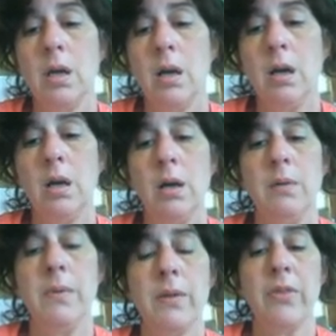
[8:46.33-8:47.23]

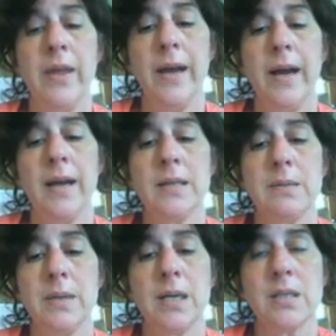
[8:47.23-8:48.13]
that,
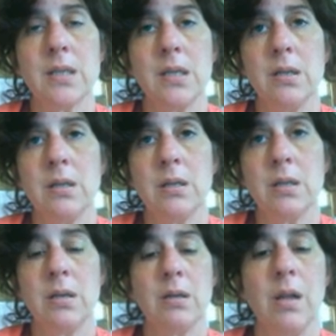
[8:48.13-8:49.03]
because their
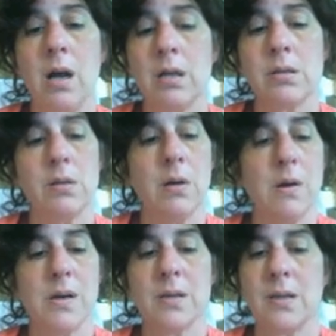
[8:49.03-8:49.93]
lungs, their
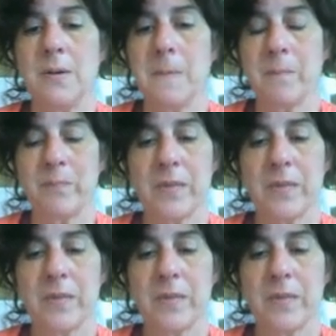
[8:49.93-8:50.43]
heart, their